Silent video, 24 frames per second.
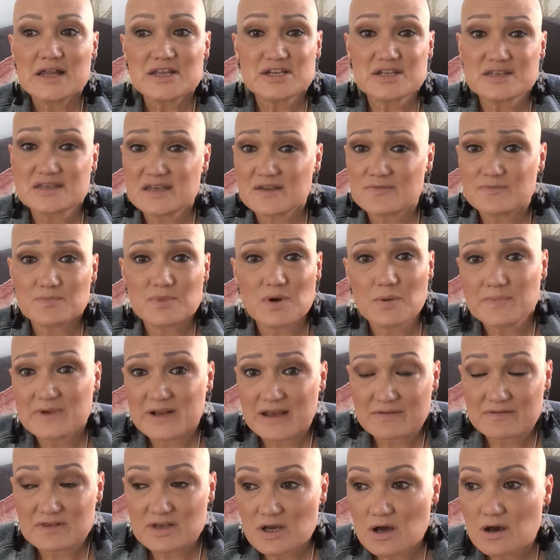Just even
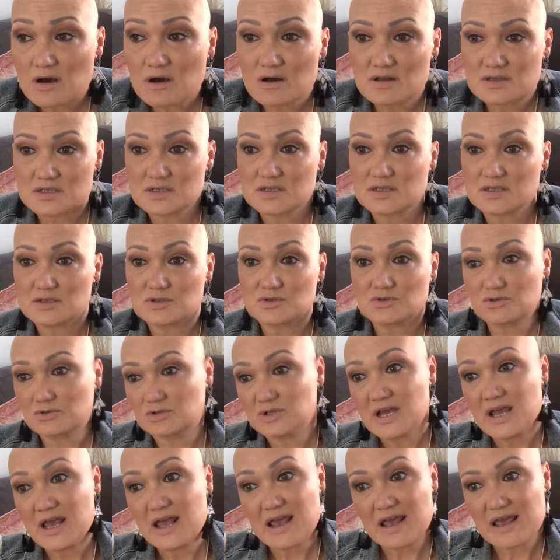popping out in the garden,
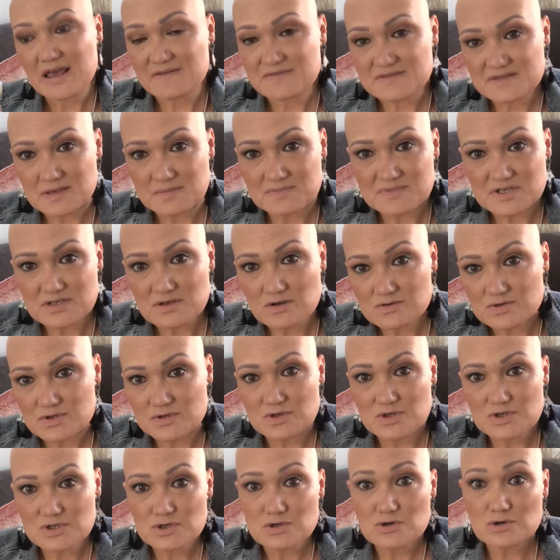or if somebody knocked
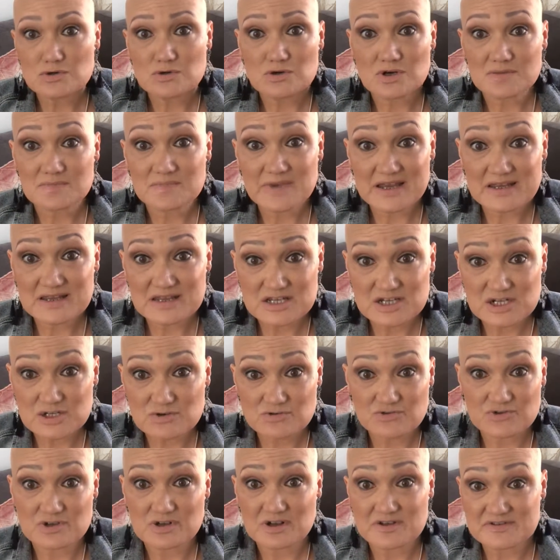on the door, I'd make the
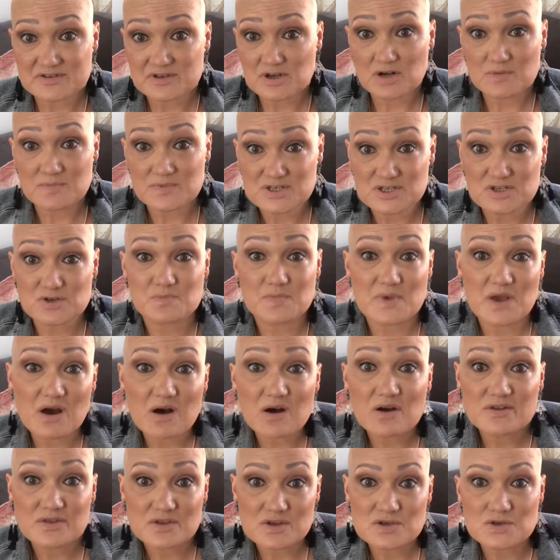children answer. I'd be stood
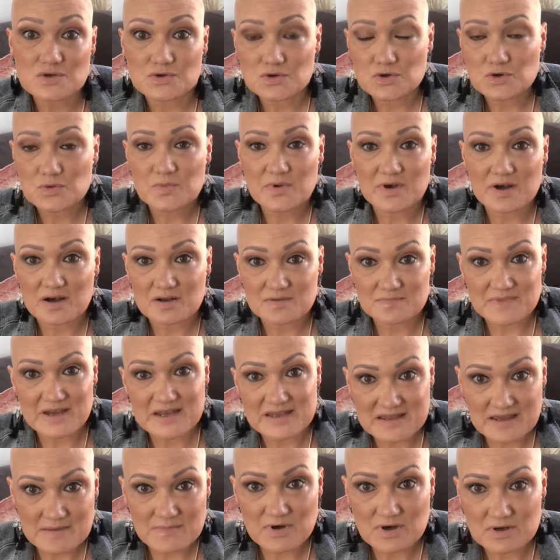behind the door, but I'd
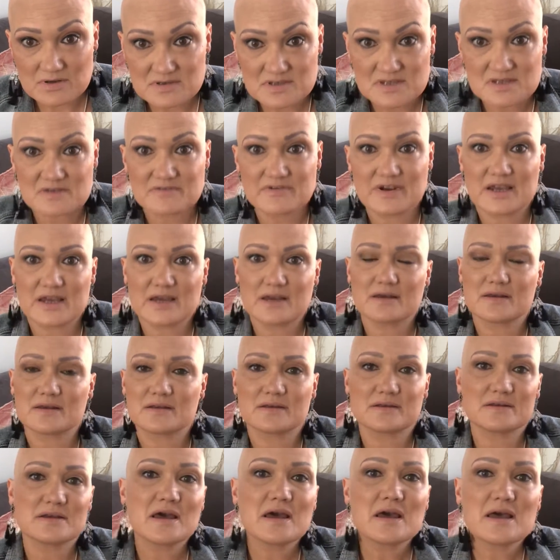make them answer it,
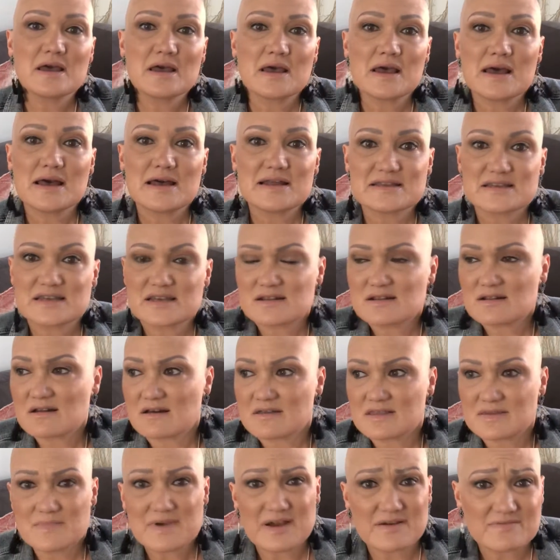and didn't
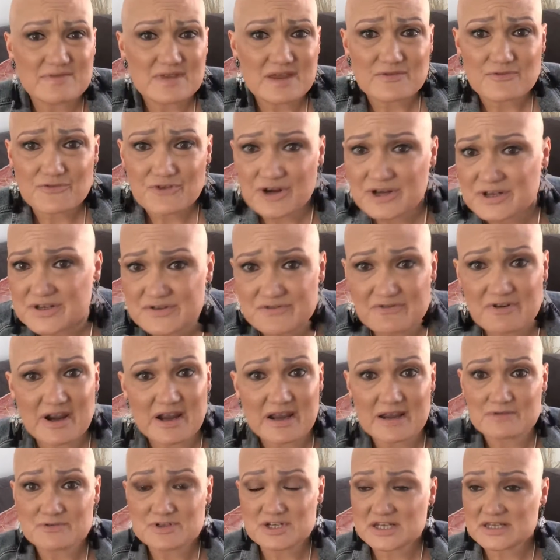like them having their friends
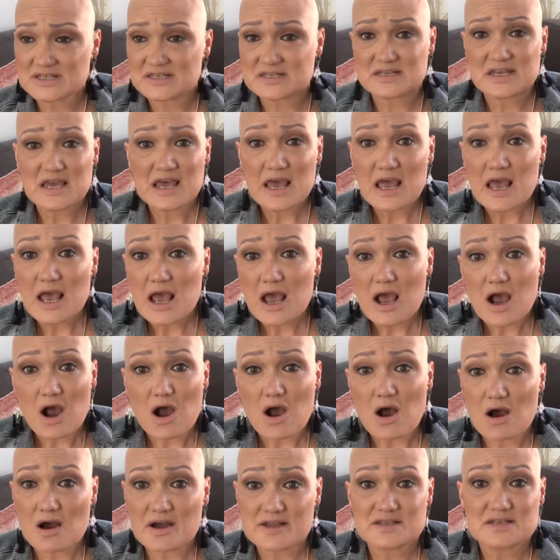around. Just,
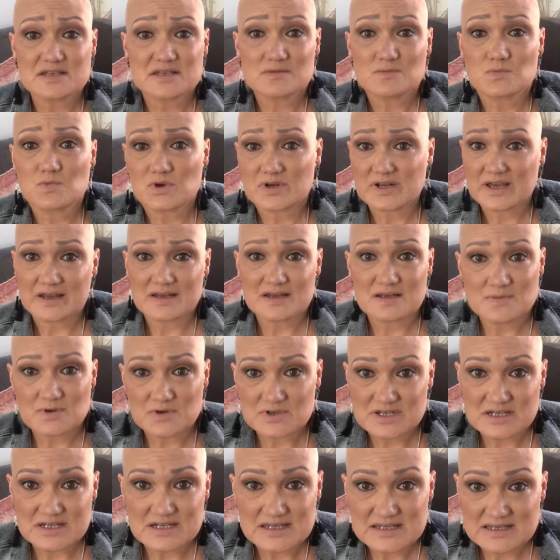I didn't want
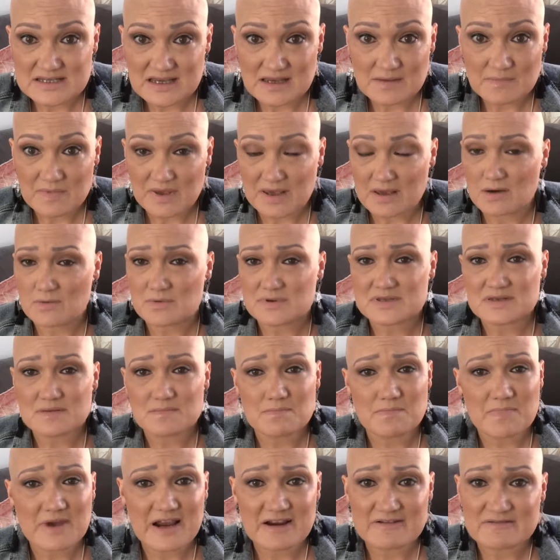anybody to see me. I was
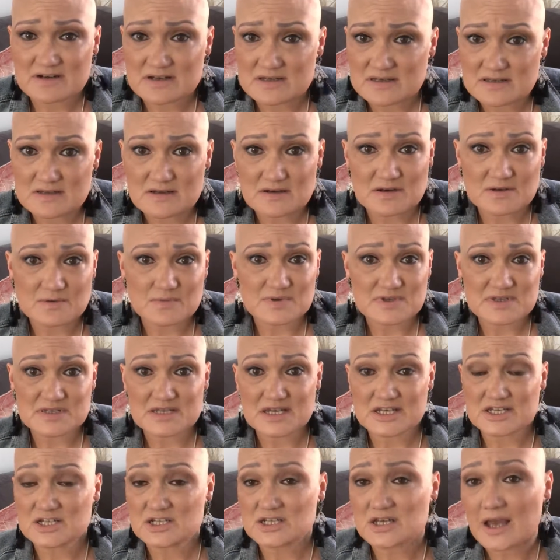embarrassed, I
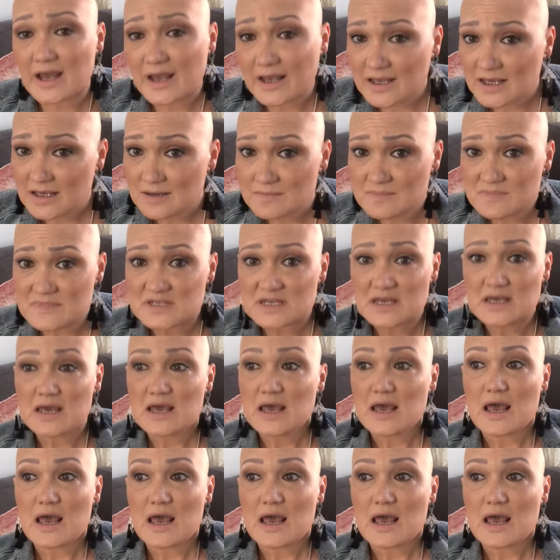was ashamed.